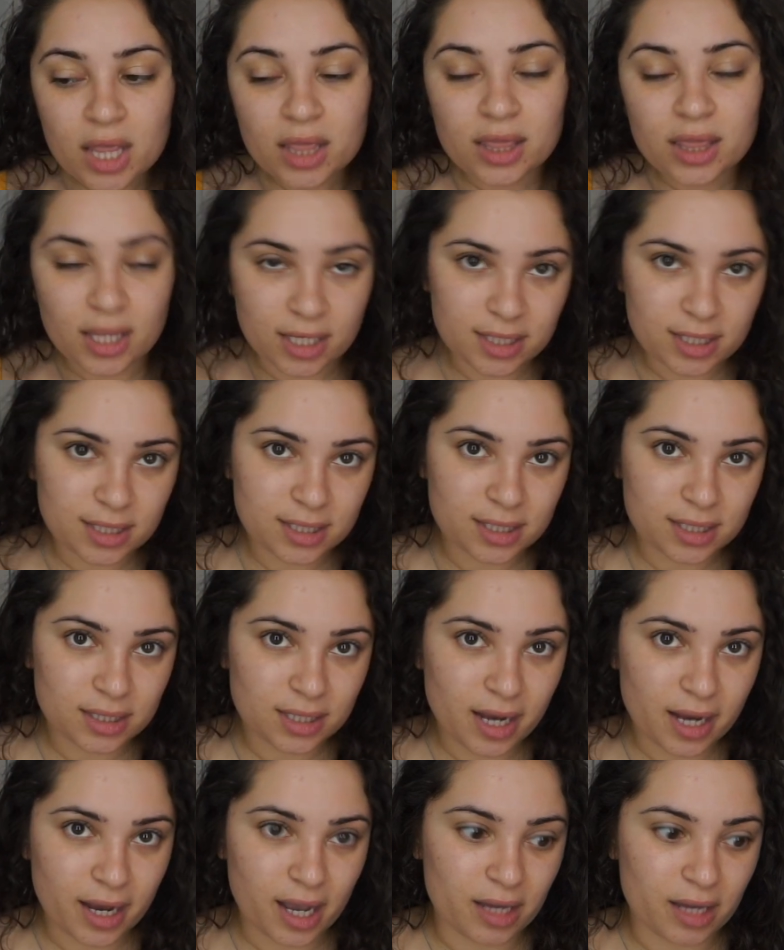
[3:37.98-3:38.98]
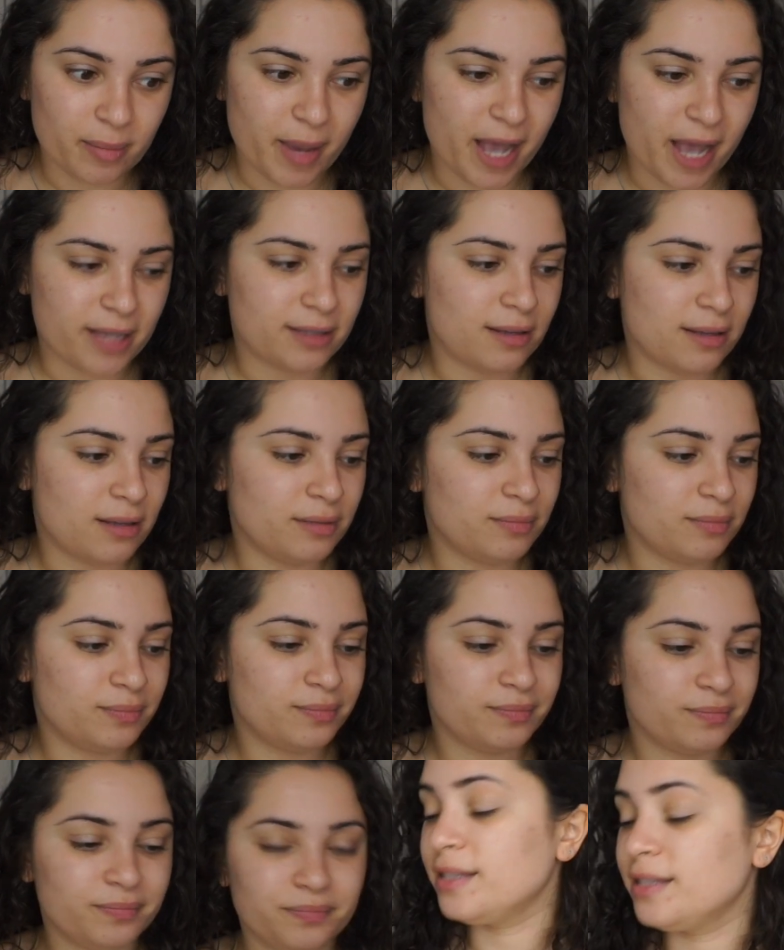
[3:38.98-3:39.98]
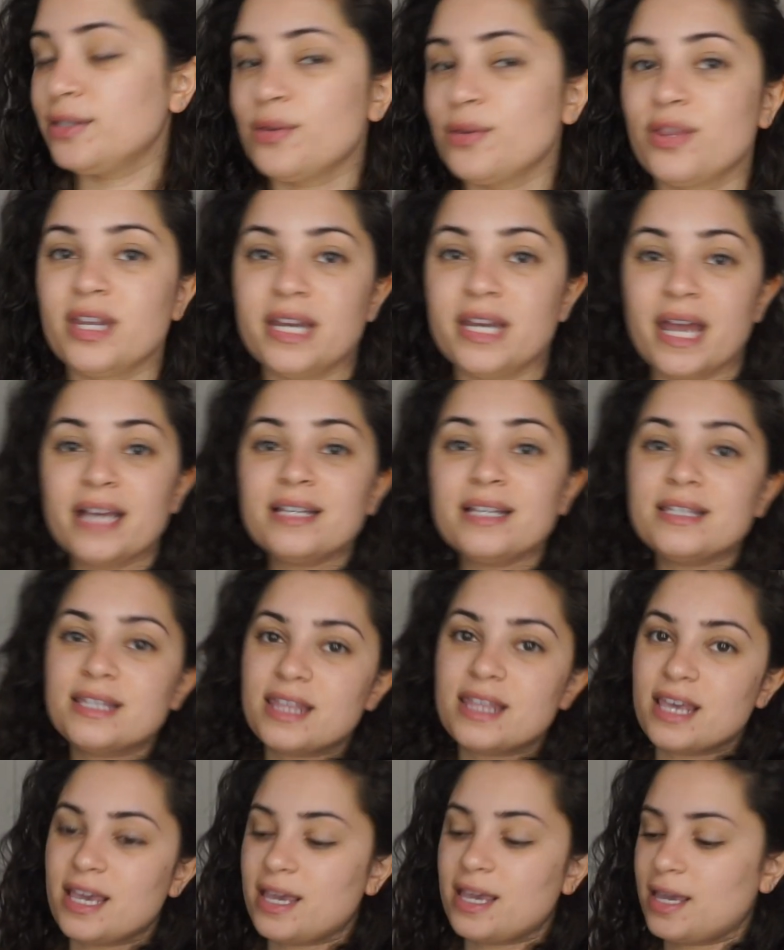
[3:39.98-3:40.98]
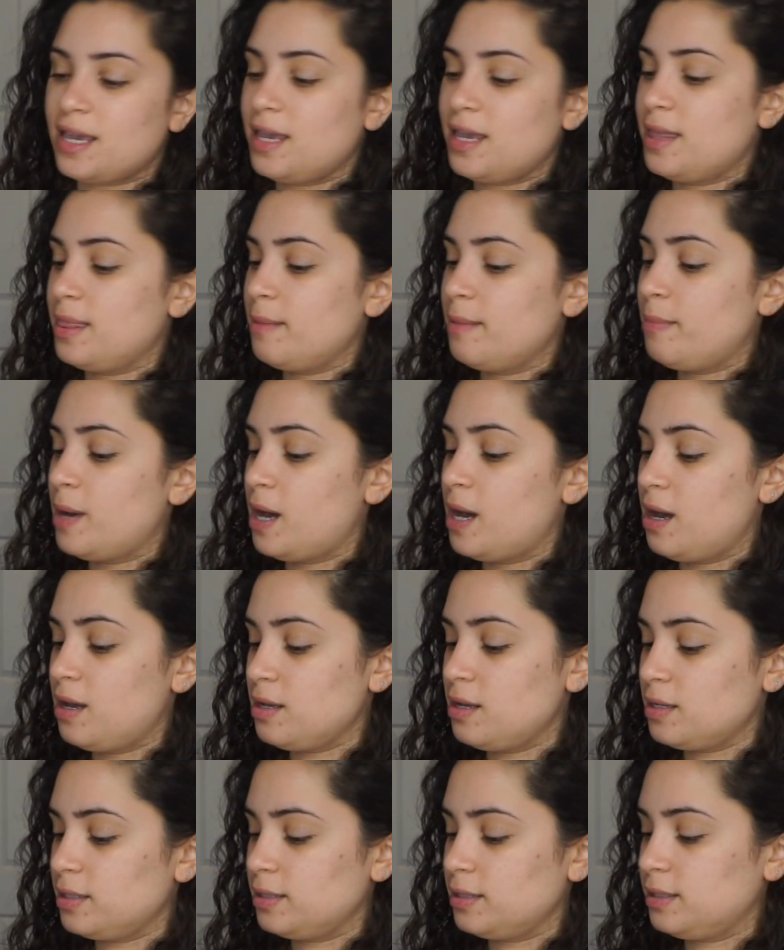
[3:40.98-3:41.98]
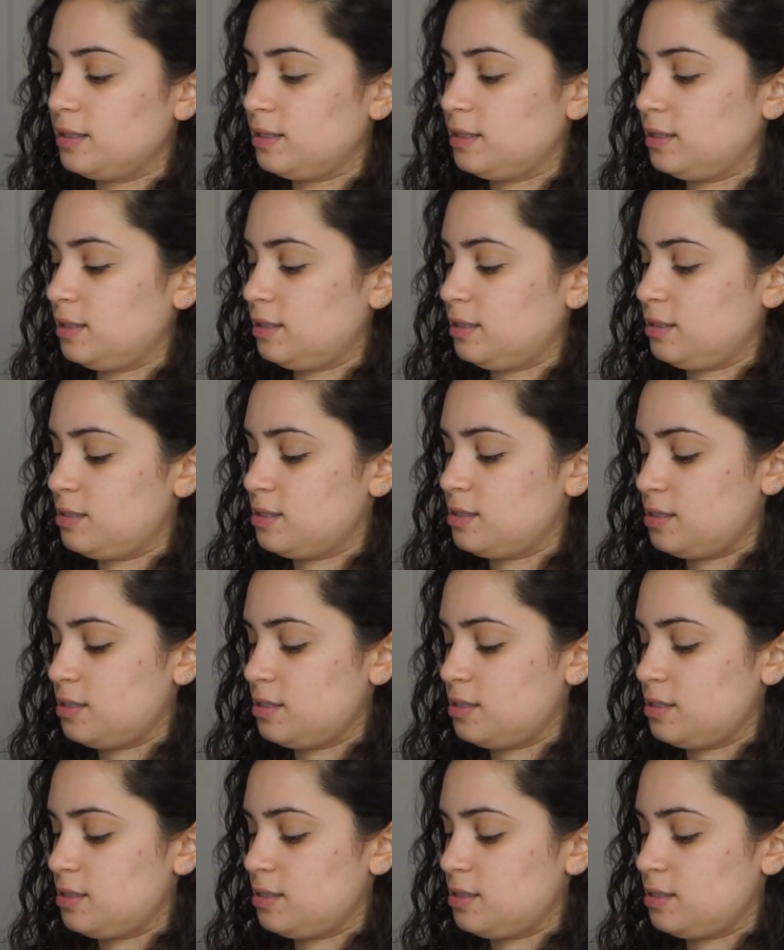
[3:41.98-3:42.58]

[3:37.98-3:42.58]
this I kind of pass on. So the next thing in the box